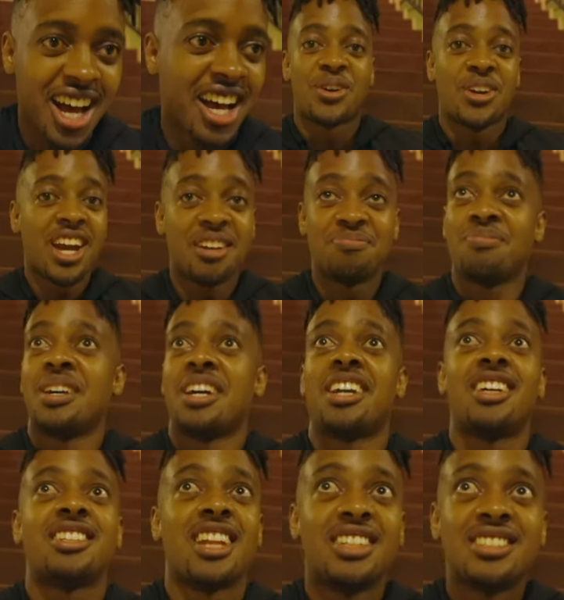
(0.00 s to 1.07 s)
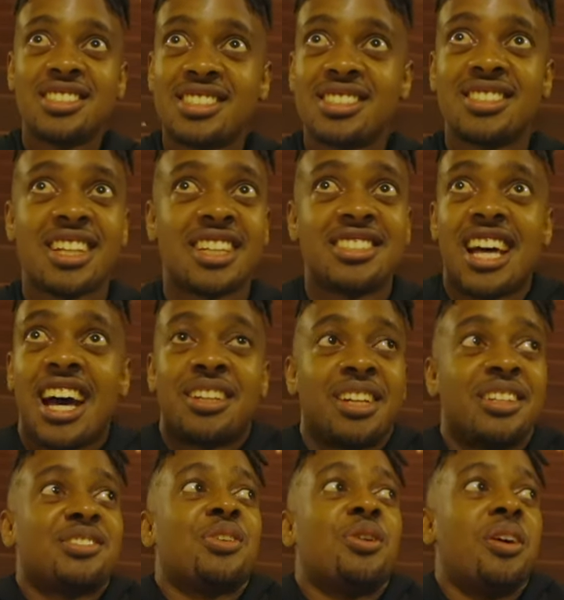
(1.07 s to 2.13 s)
Okay, I guess that's that.
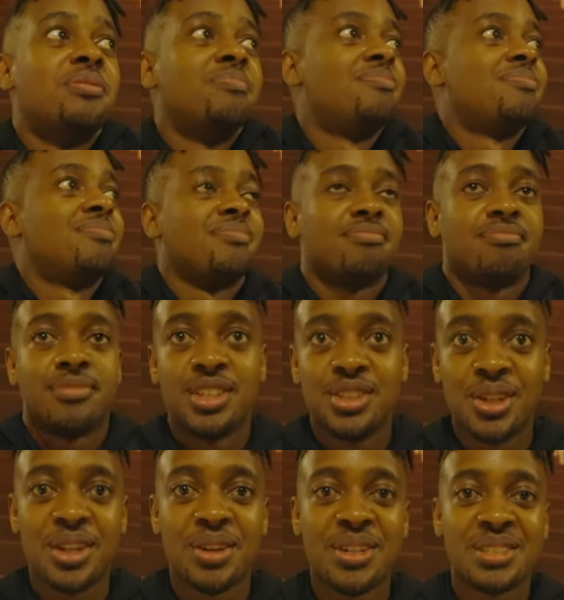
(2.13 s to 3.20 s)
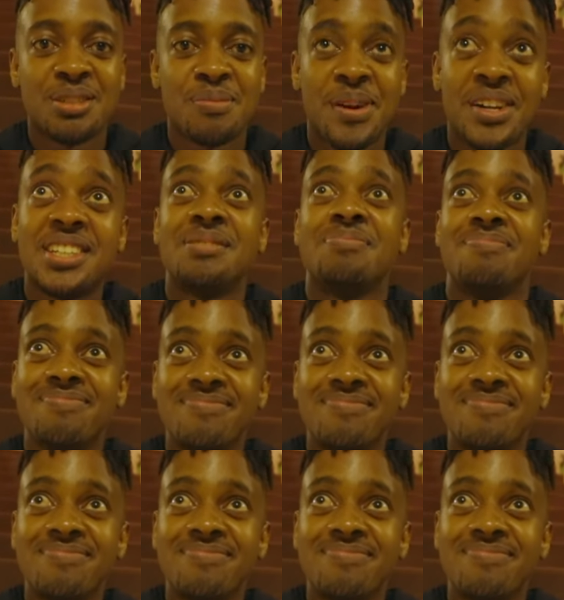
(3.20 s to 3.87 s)
Let's go on. Enjoy the rest of the party.